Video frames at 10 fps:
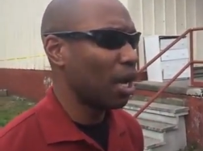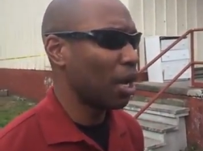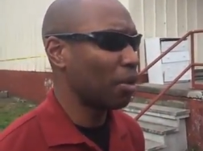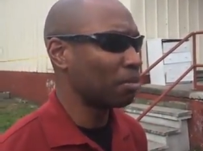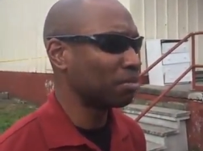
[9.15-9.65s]

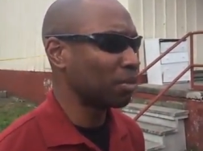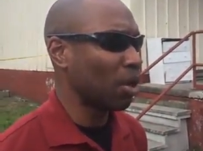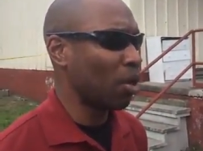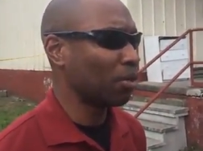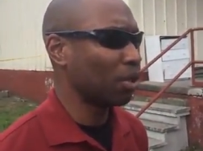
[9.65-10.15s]
um,
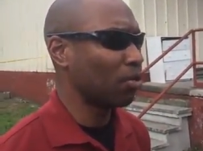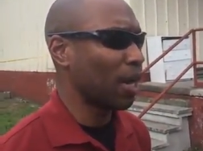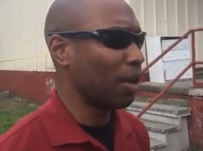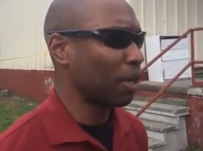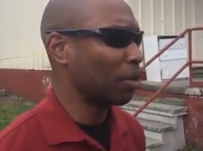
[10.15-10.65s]
on the
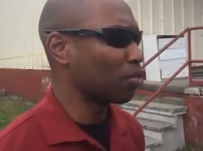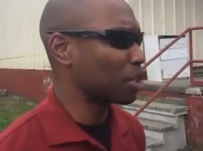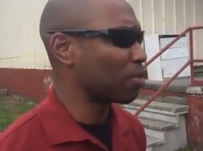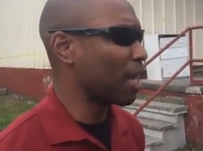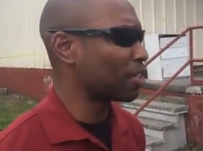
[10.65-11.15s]
ground,
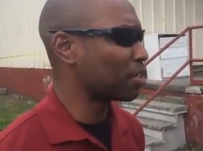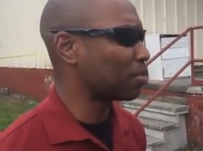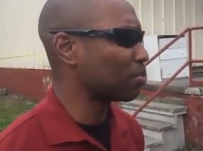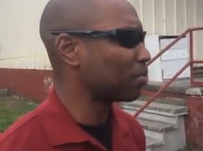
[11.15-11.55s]
unresponsive.